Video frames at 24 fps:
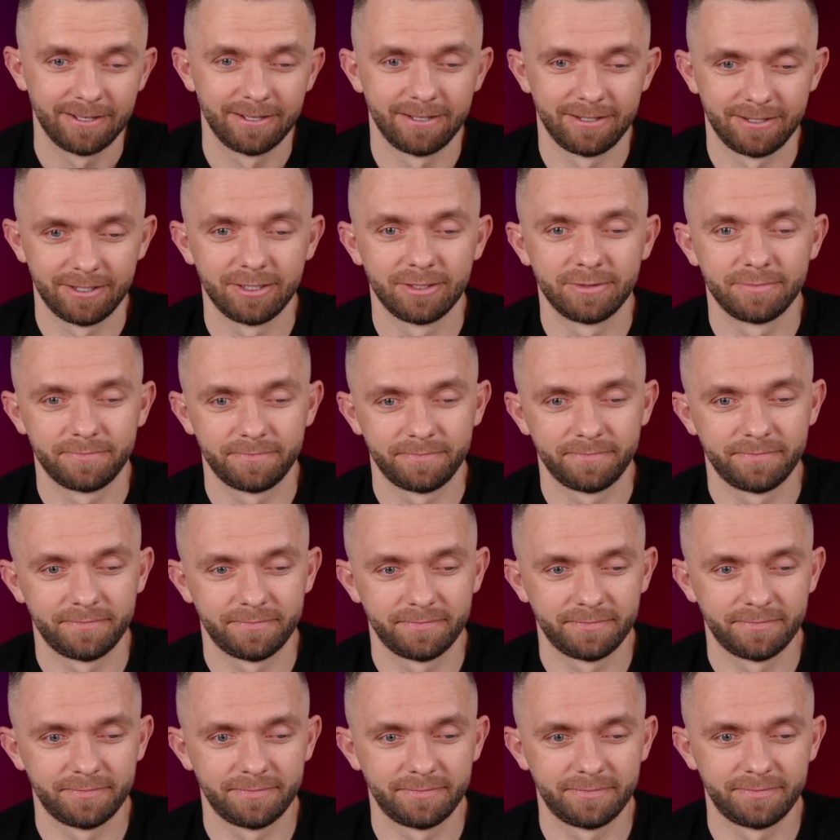
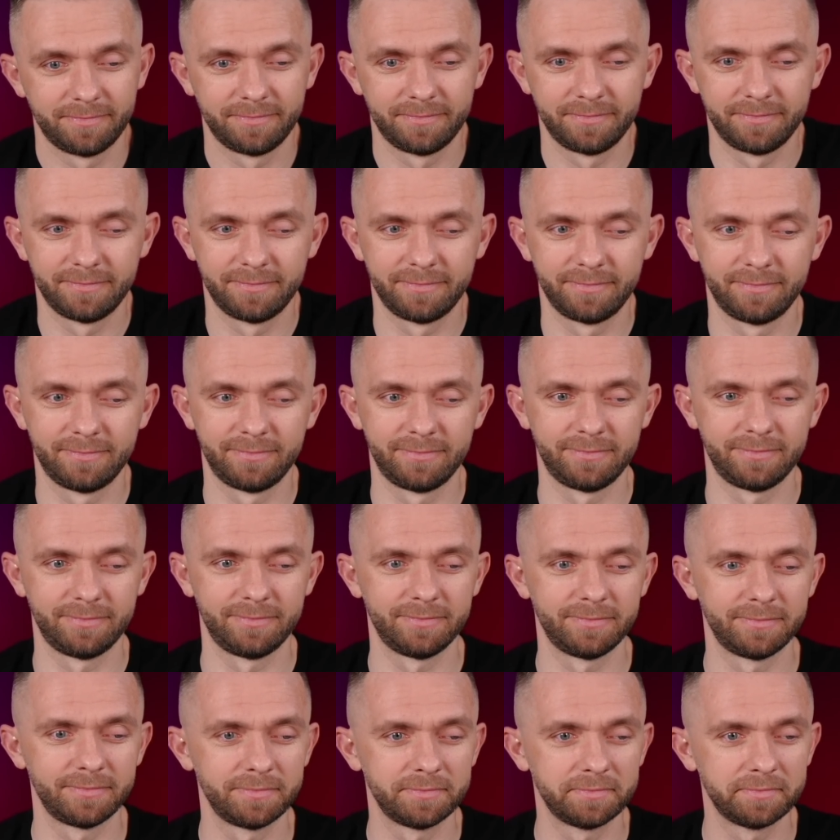
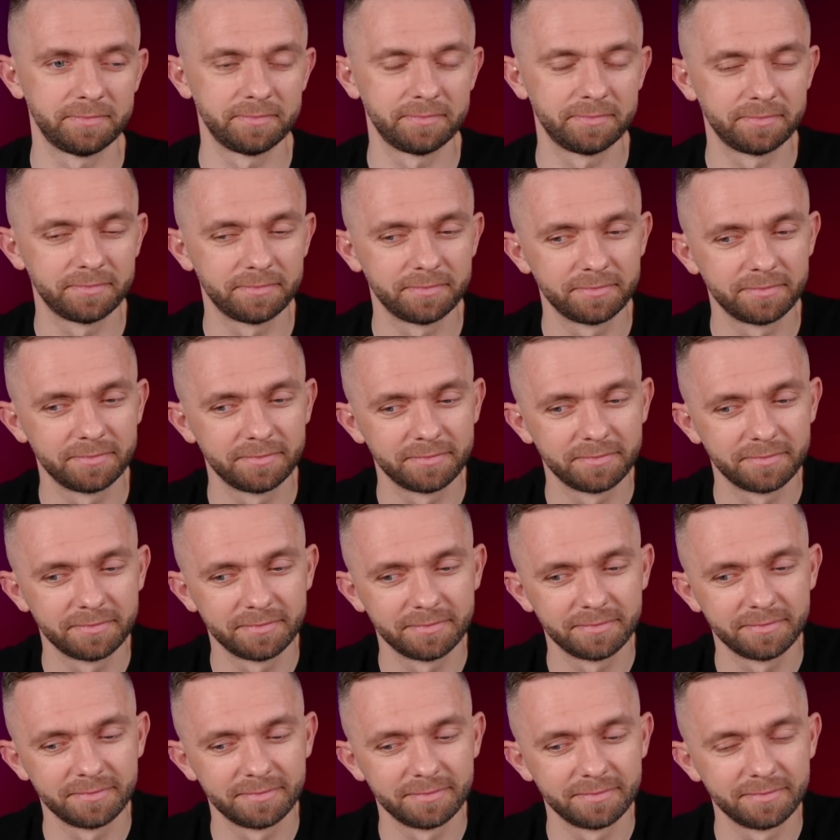
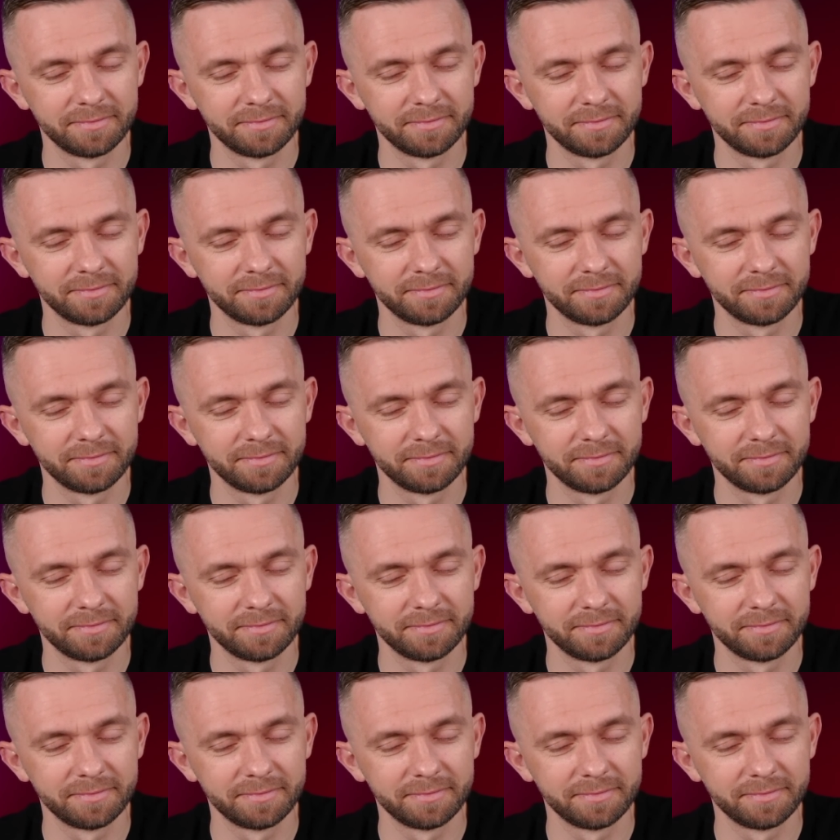(silent)